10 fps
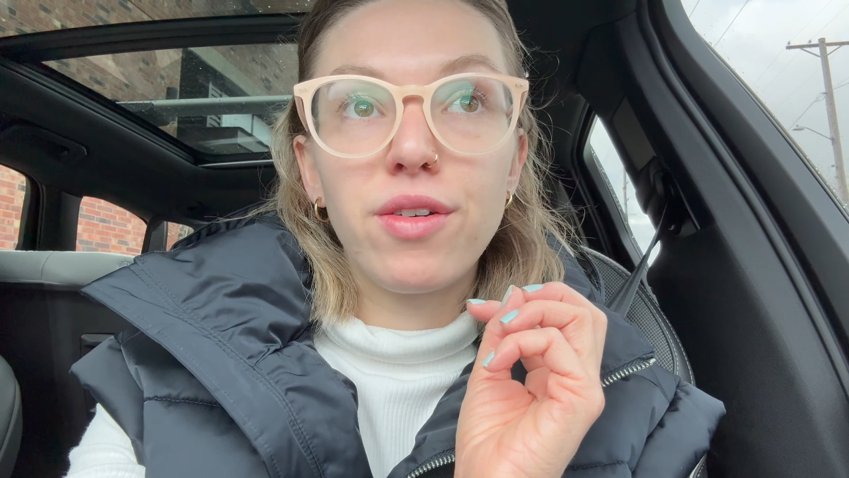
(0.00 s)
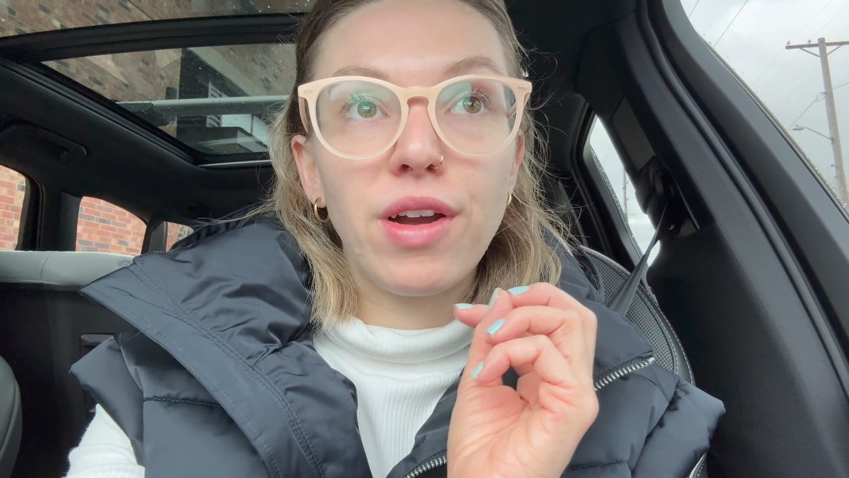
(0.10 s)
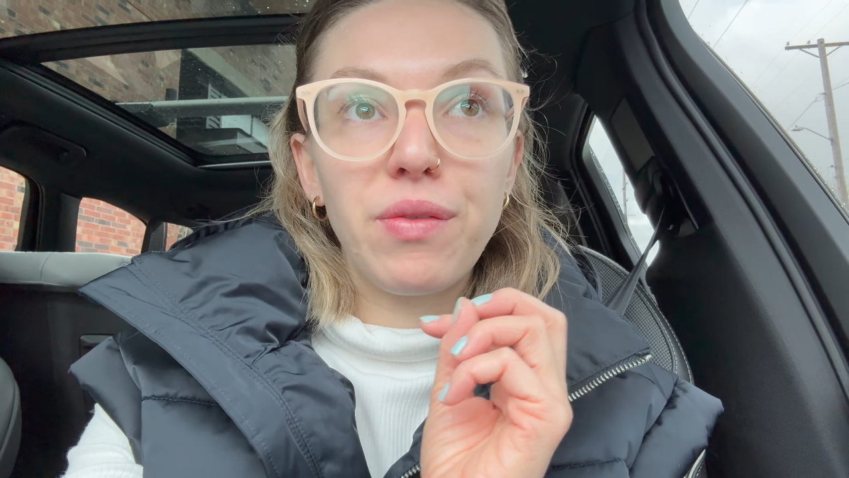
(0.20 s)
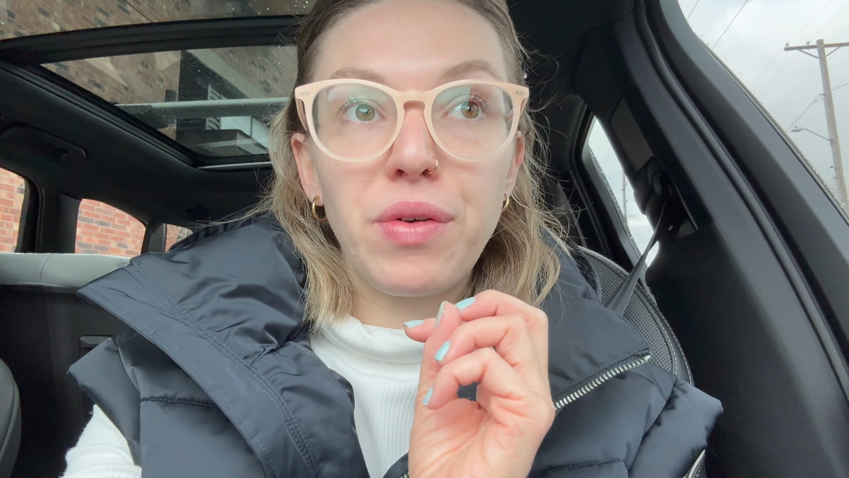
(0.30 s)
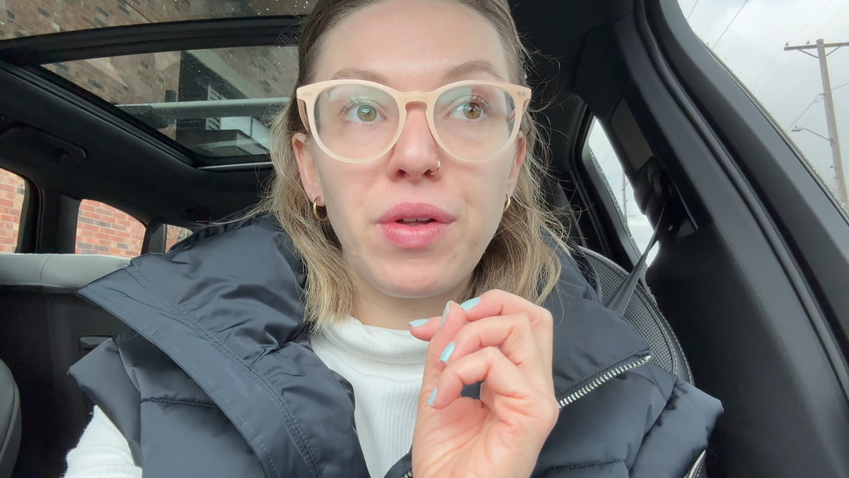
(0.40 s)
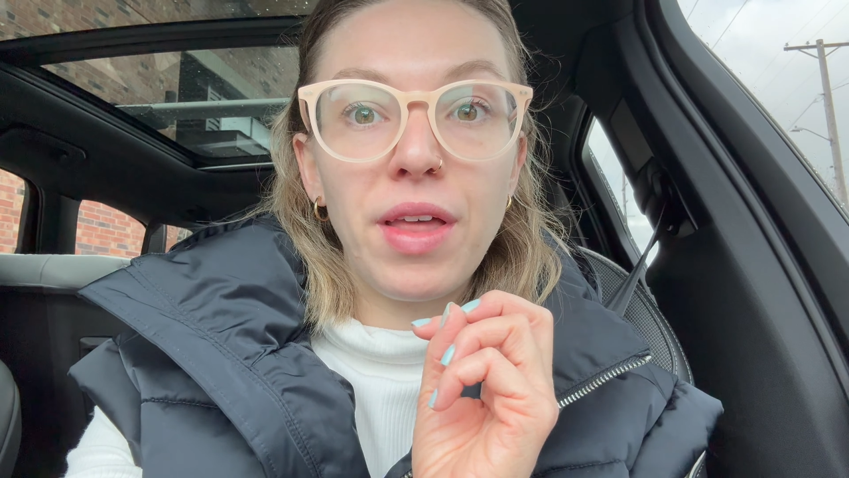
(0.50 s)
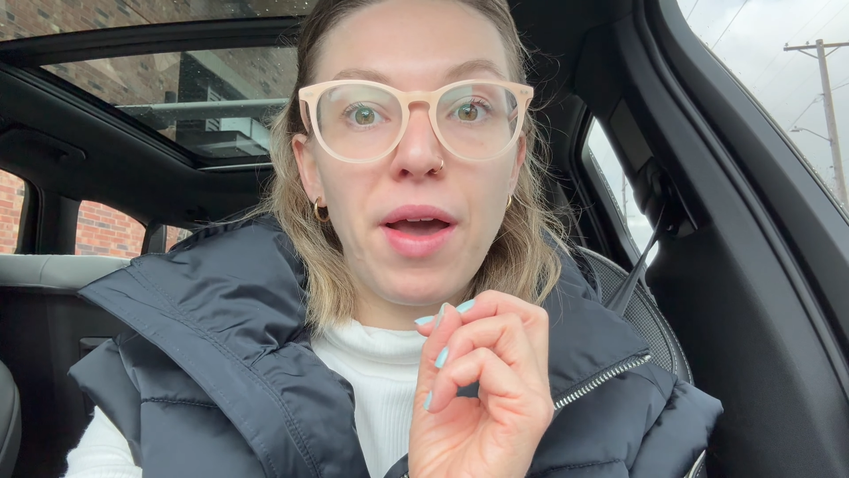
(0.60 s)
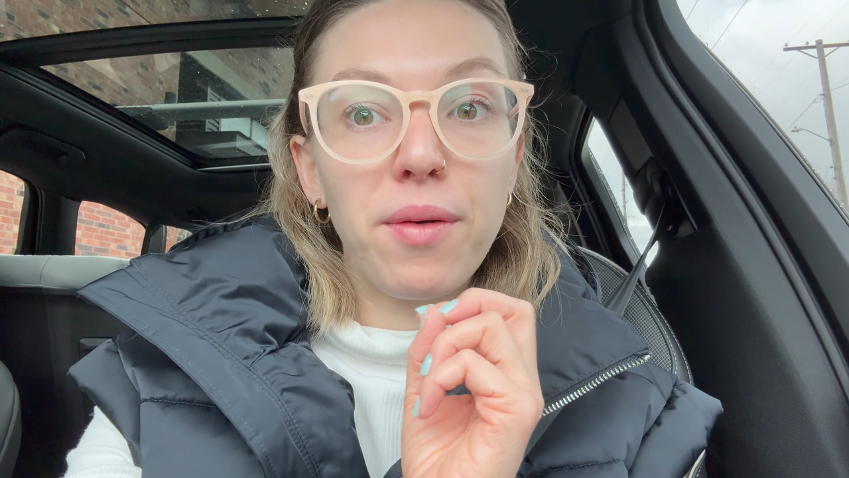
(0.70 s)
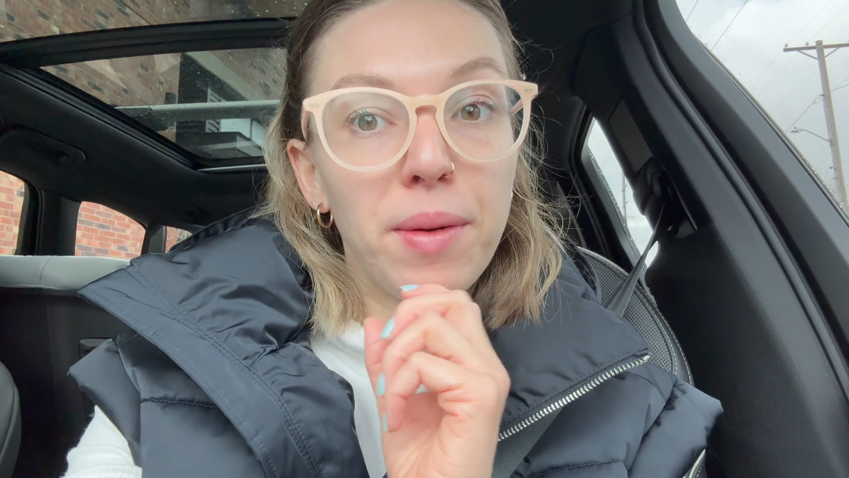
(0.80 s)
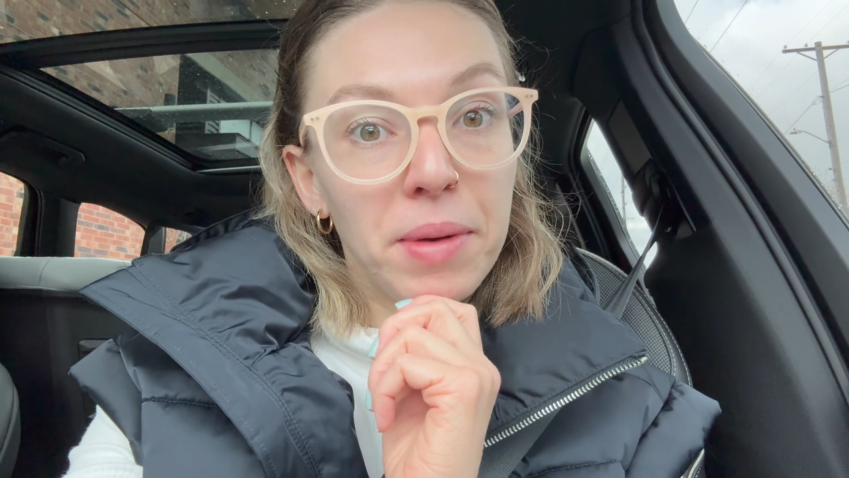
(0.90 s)
grateful
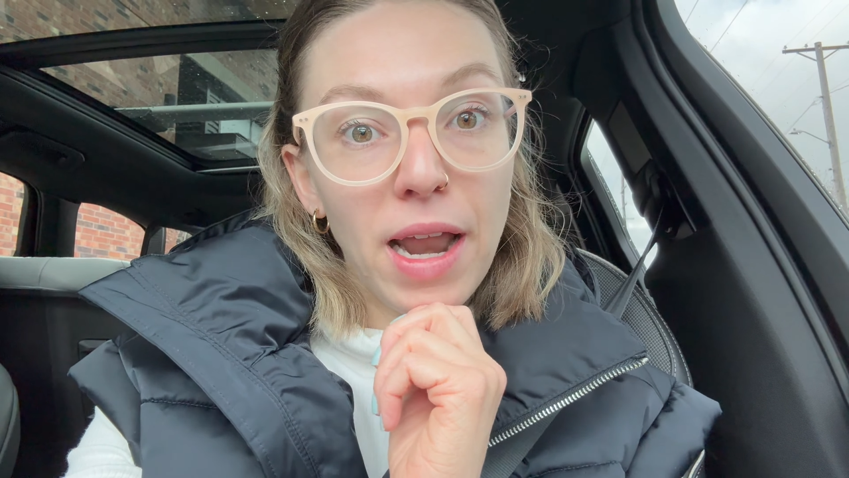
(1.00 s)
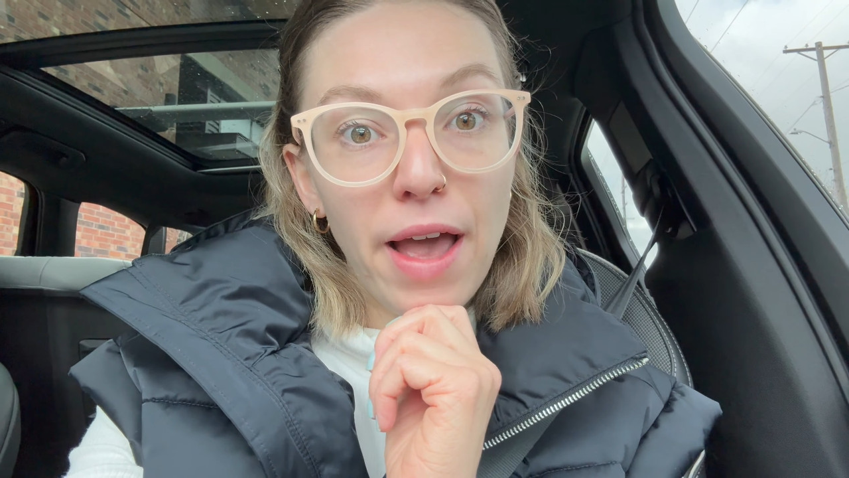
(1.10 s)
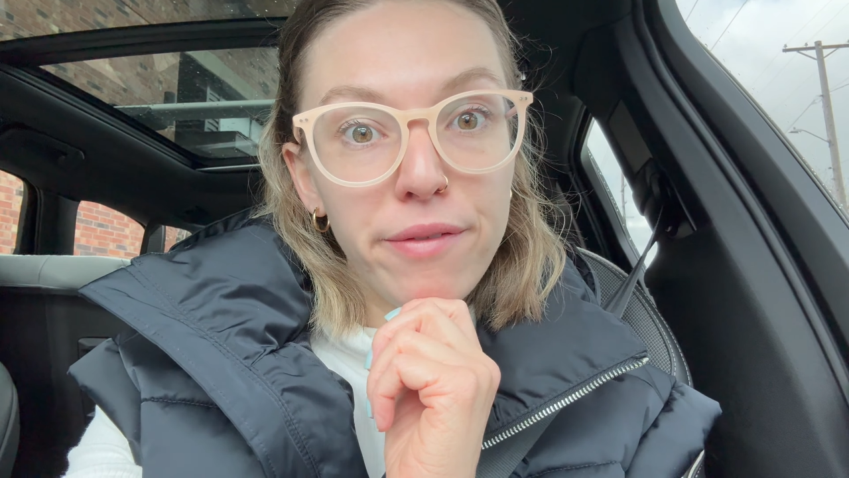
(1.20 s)
that I'm gonna have